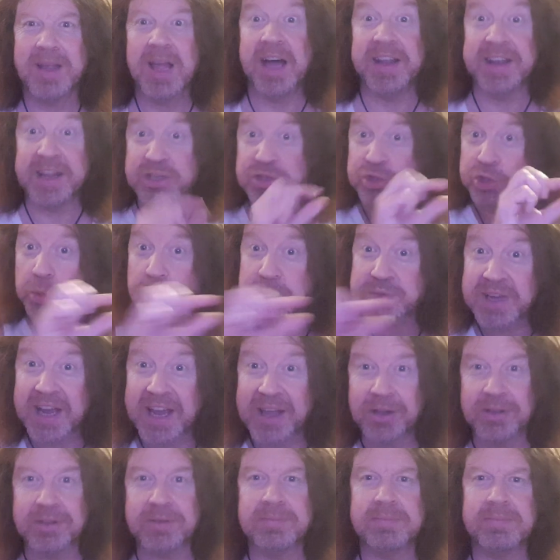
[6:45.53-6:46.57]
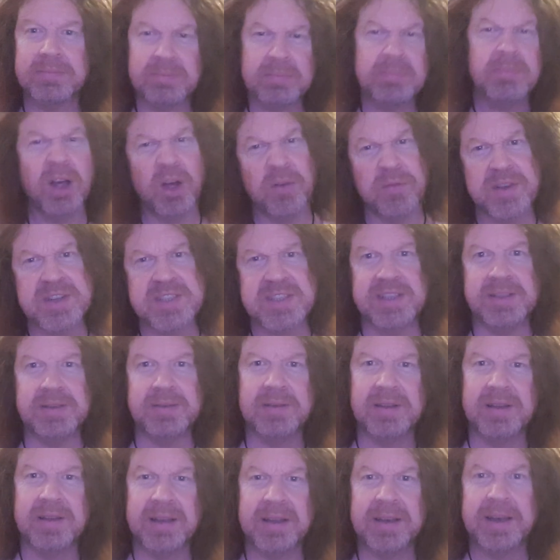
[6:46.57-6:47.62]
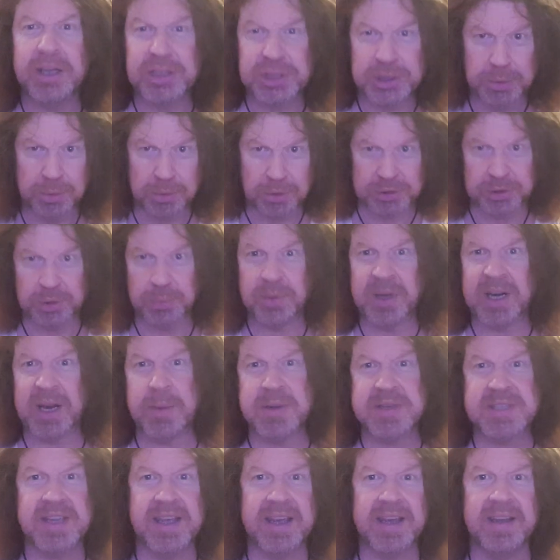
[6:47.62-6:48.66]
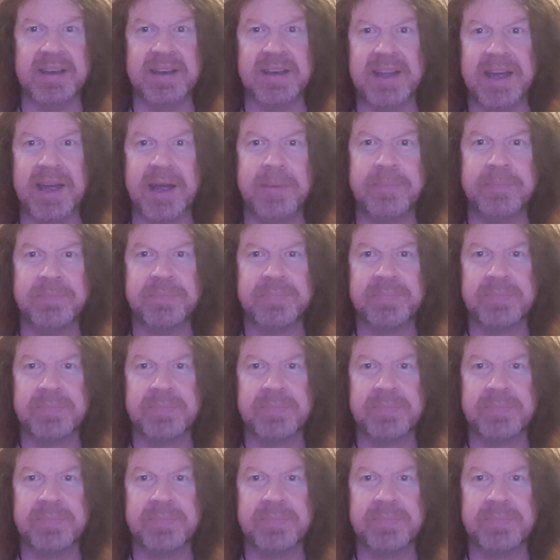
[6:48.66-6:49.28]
And it's subtitled, obviously, unless you understood what I was saying there.